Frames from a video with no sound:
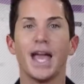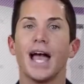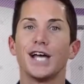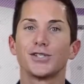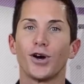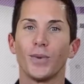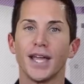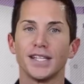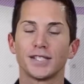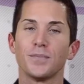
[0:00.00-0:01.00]
As
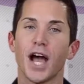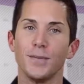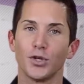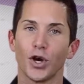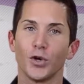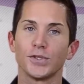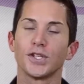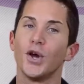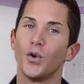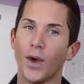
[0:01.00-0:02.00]
always, I'm your host,
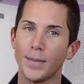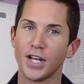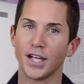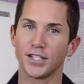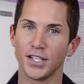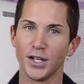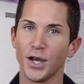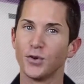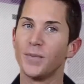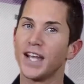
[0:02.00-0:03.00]
Waymon Hudson.
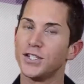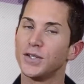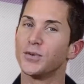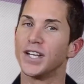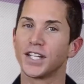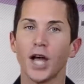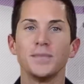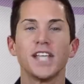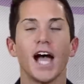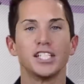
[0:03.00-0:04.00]
Remind you that when it
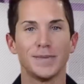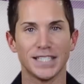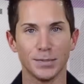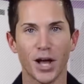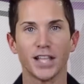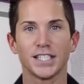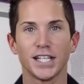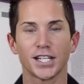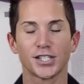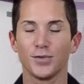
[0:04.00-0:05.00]
comes to LGBT
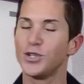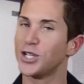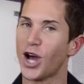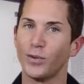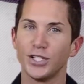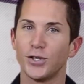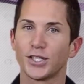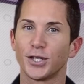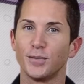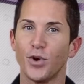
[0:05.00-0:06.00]
politics, you can always use a
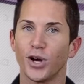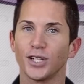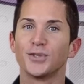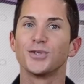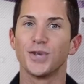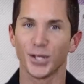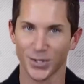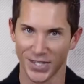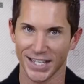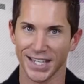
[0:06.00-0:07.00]
little more
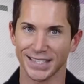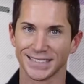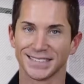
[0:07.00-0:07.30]
critical thinking.